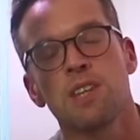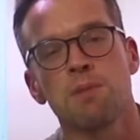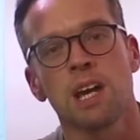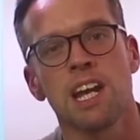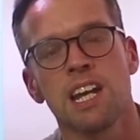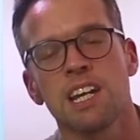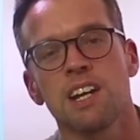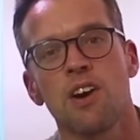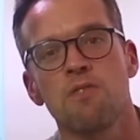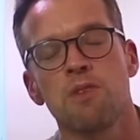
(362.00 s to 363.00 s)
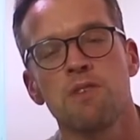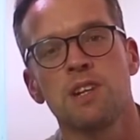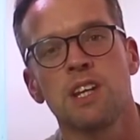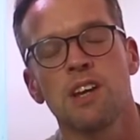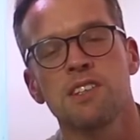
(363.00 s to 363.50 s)
at the beginning of my
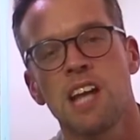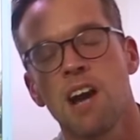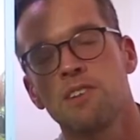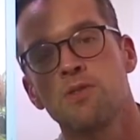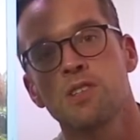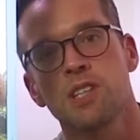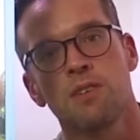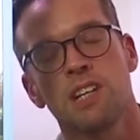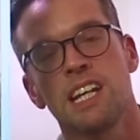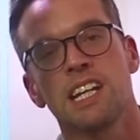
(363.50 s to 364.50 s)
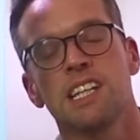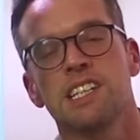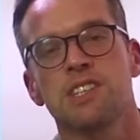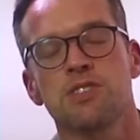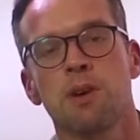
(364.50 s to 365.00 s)
videos now, and also a link in
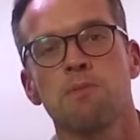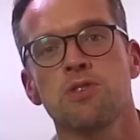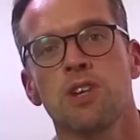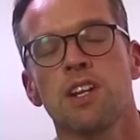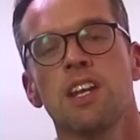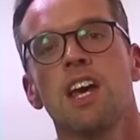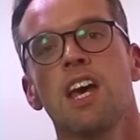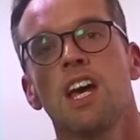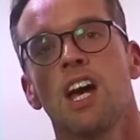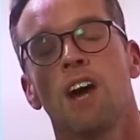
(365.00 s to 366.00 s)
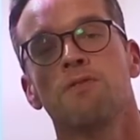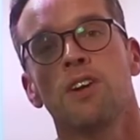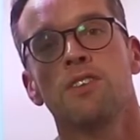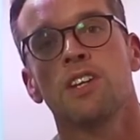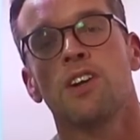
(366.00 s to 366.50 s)
the description. I've
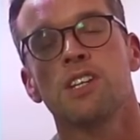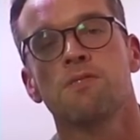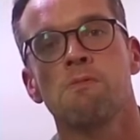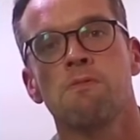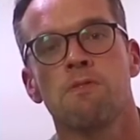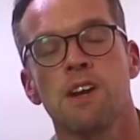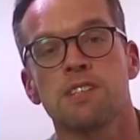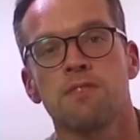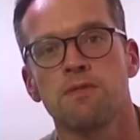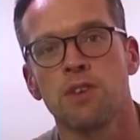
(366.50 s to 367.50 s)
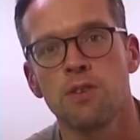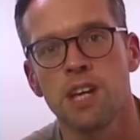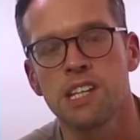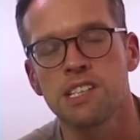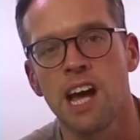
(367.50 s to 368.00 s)
known the guys from Fritz for a few
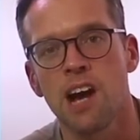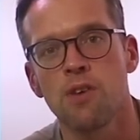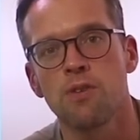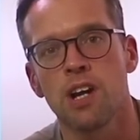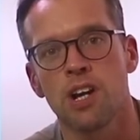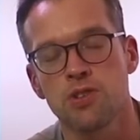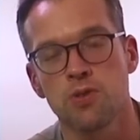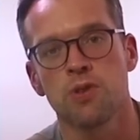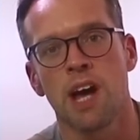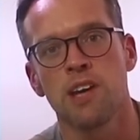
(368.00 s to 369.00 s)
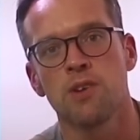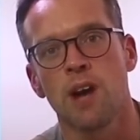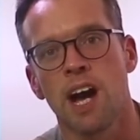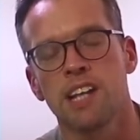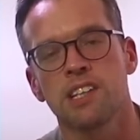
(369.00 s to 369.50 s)
years now, Sean Hale
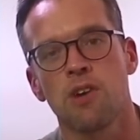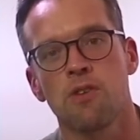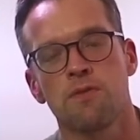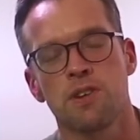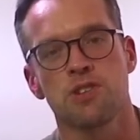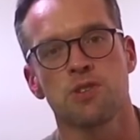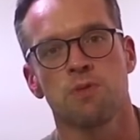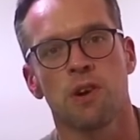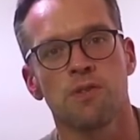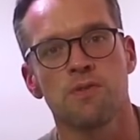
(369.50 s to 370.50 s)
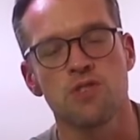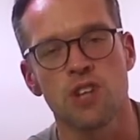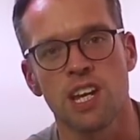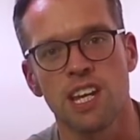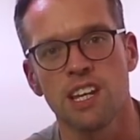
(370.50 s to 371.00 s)
and
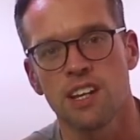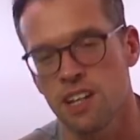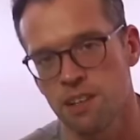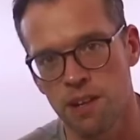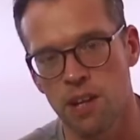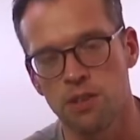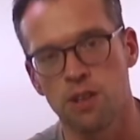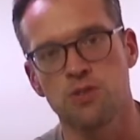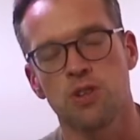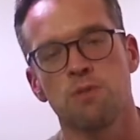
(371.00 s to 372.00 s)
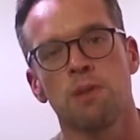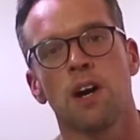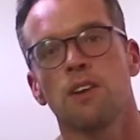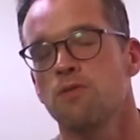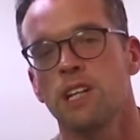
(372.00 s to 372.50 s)
Coralfish12G, a fellow
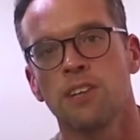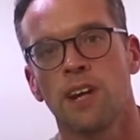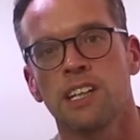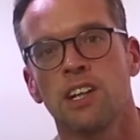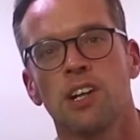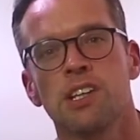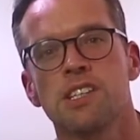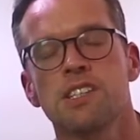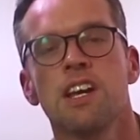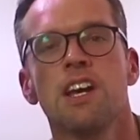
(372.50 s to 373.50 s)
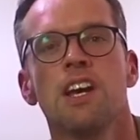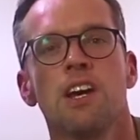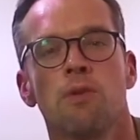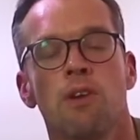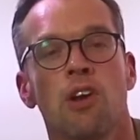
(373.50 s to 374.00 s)
YouTuber, really great guys.
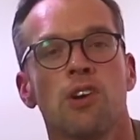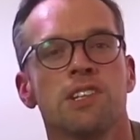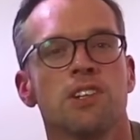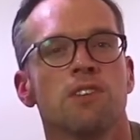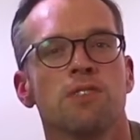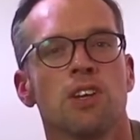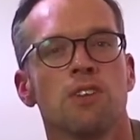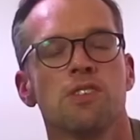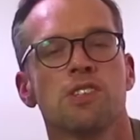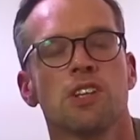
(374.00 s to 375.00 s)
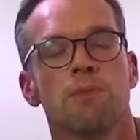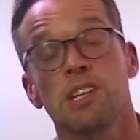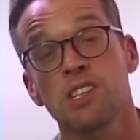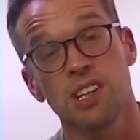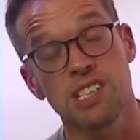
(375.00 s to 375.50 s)
We're aligned in our views. I'm
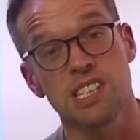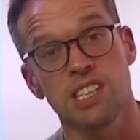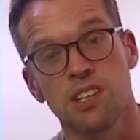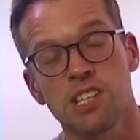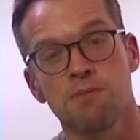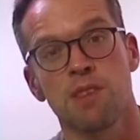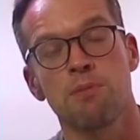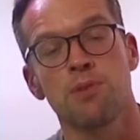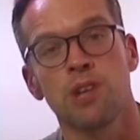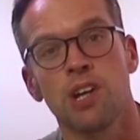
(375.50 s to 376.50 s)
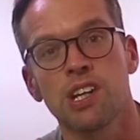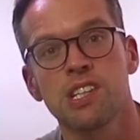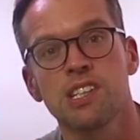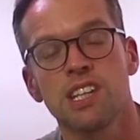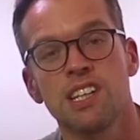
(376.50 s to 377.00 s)
excited to use some of their
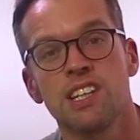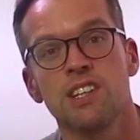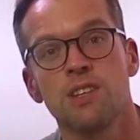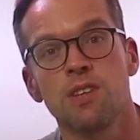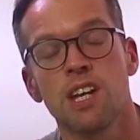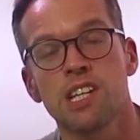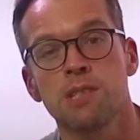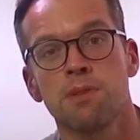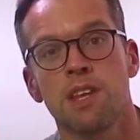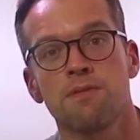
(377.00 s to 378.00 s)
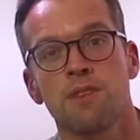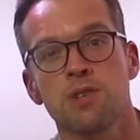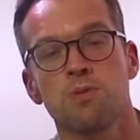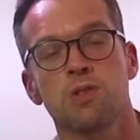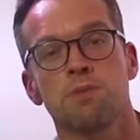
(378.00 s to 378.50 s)
products in the new year, some of their
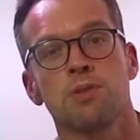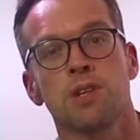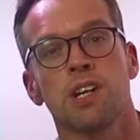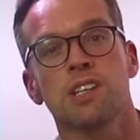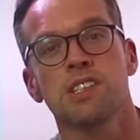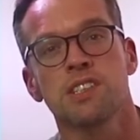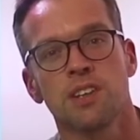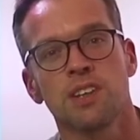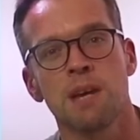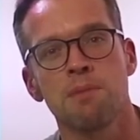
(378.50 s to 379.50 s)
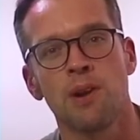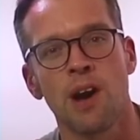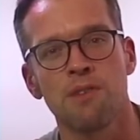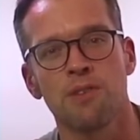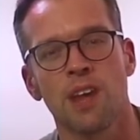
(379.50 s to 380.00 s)
freshwater products, so keep an
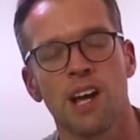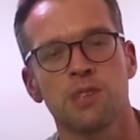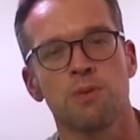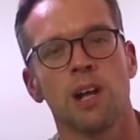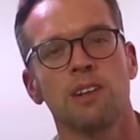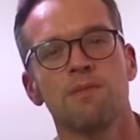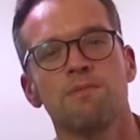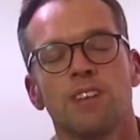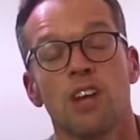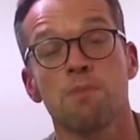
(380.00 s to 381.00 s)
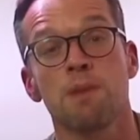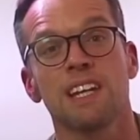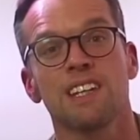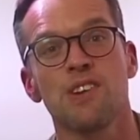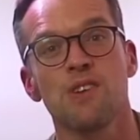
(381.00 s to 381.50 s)
eye out for that as well. Other
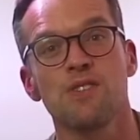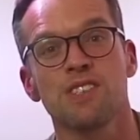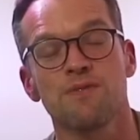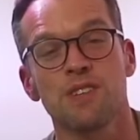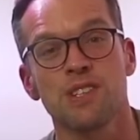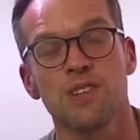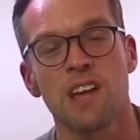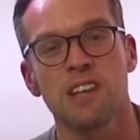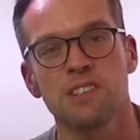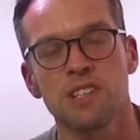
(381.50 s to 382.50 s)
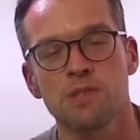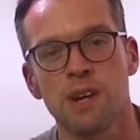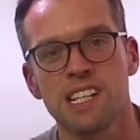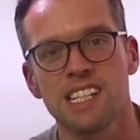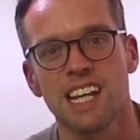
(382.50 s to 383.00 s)
big news for
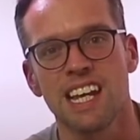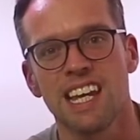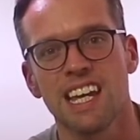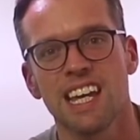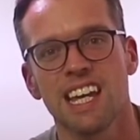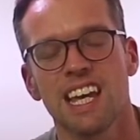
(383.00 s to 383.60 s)
2020